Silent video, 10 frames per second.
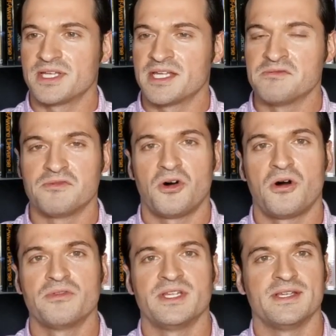they get
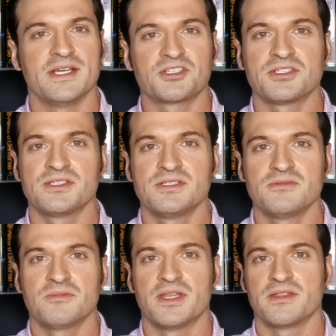involved in
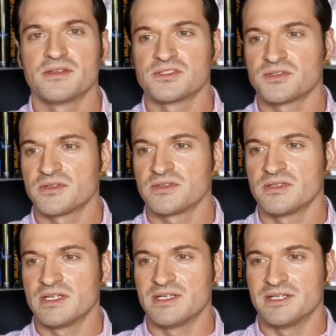addiction with
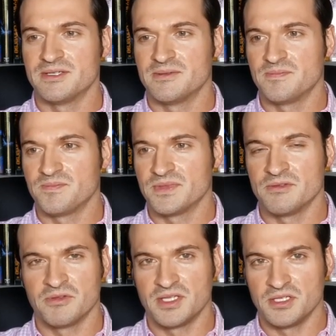certain,
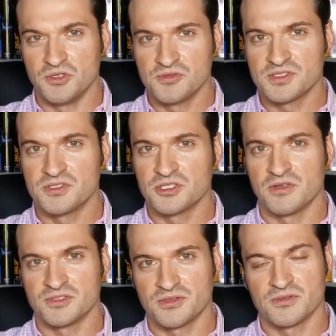with the usage
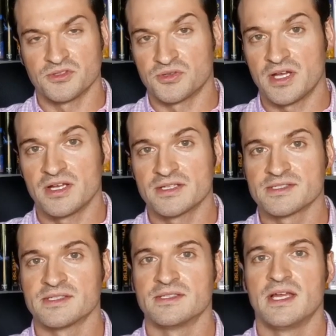of certain
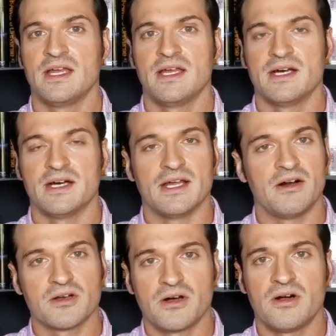drugs and
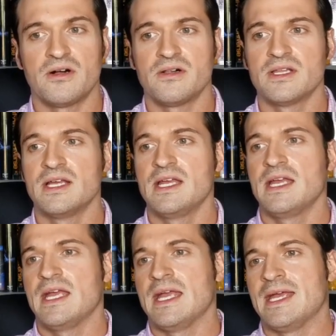alcohol,
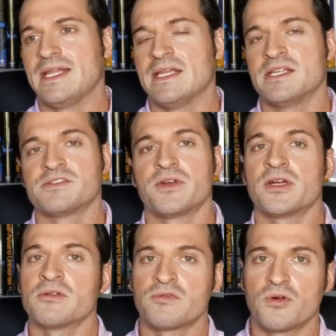and it is
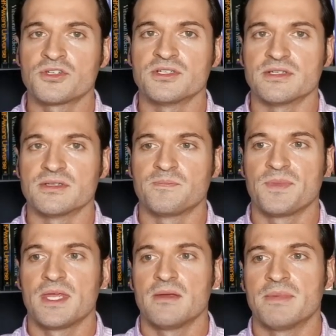very unfortunate.
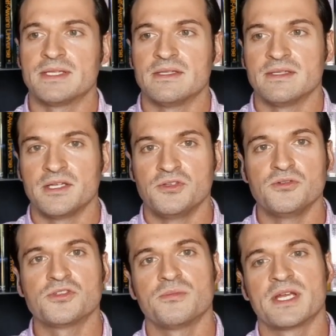But they
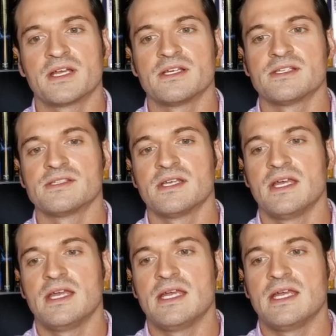do so because